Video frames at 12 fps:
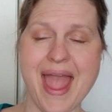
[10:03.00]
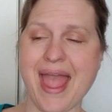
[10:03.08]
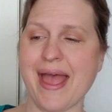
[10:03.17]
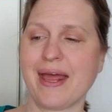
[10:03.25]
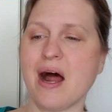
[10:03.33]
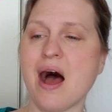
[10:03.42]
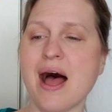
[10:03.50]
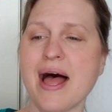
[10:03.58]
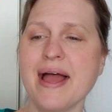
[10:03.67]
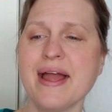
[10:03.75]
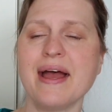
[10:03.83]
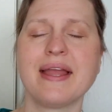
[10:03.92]
and
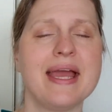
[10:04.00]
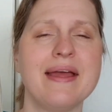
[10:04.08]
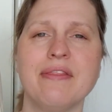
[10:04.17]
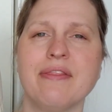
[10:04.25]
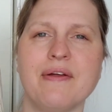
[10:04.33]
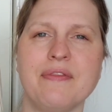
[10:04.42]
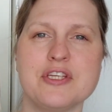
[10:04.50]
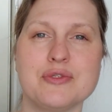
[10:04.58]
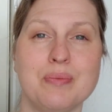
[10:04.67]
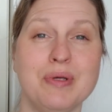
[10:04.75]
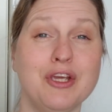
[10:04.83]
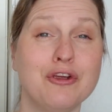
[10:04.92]
I again thought this
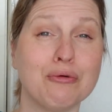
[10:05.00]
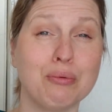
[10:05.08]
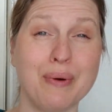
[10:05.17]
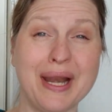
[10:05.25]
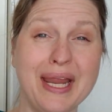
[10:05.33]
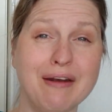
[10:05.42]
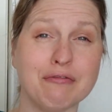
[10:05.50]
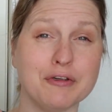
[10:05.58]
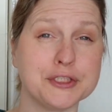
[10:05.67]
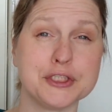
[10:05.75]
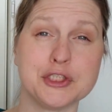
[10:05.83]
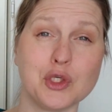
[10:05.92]
would be great for
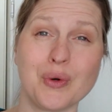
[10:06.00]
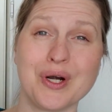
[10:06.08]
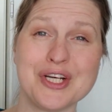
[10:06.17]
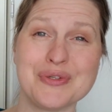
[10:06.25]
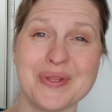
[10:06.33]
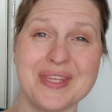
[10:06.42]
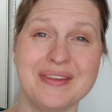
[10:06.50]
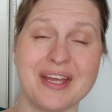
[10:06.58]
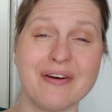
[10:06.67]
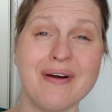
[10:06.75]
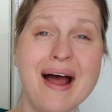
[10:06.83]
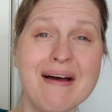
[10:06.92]
storage within the
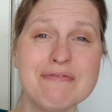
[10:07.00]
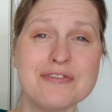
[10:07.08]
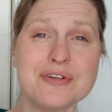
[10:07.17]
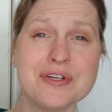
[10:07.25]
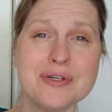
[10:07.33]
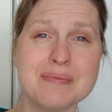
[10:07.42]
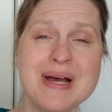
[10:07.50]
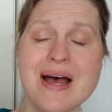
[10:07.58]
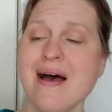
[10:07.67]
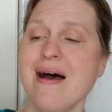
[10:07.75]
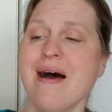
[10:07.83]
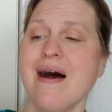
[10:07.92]
craft room.
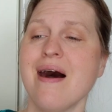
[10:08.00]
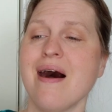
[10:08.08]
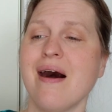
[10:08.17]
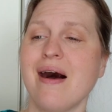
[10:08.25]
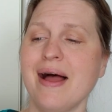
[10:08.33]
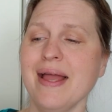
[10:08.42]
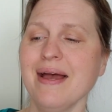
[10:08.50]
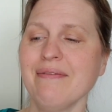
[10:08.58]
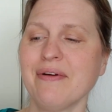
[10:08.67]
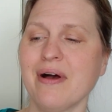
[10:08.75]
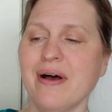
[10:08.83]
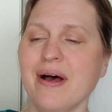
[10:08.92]
I
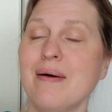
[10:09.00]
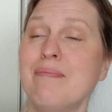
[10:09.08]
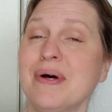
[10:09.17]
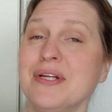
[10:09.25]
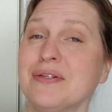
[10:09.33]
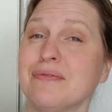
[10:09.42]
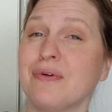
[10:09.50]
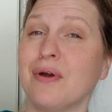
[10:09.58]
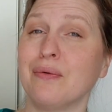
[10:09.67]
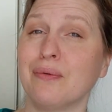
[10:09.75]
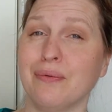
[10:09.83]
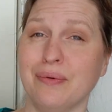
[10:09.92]
have got a bunch of
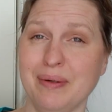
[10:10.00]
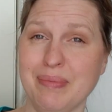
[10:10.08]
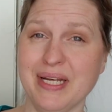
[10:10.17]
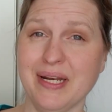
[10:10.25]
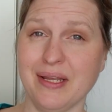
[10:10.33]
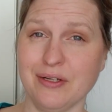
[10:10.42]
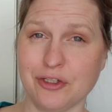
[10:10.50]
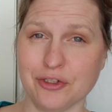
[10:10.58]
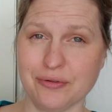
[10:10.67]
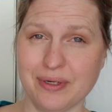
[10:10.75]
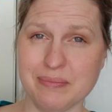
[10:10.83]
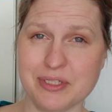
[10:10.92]
ribbon and
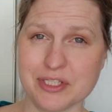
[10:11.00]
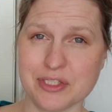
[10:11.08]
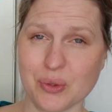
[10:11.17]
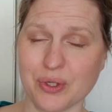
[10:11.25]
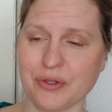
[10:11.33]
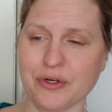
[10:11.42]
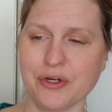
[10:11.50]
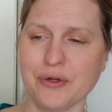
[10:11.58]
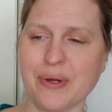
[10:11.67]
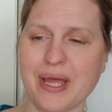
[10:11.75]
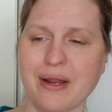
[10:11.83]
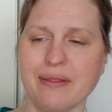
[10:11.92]
trim to sort
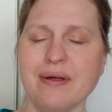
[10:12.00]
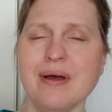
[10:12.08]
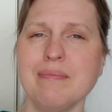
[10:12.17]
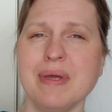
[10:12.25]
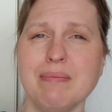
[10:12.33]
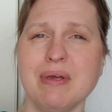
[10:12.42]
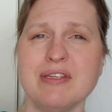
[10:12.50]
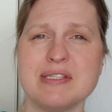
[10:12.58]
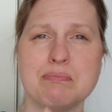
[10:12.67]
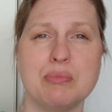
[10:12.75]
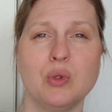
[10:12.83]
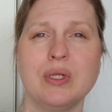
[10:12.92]
through, and I thought maybe
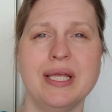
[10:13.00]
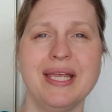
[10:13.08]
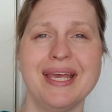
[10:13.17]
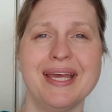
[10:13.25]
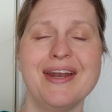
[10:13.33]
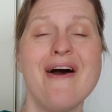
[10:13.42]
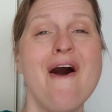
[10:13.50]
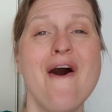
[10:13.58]
spooling it